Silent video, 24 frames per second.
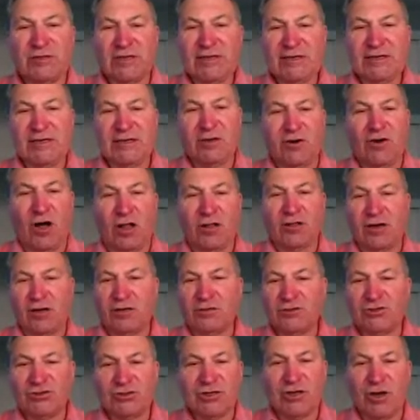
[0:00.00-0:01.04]
He did all
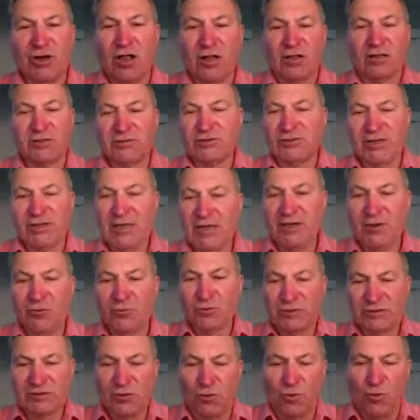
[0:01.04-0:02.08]
our geology. He
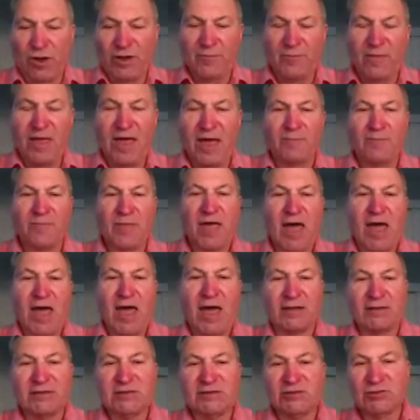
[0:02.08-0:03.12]
was a one-man
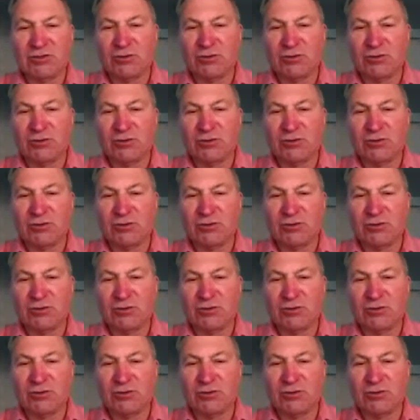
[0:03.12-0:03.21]
band.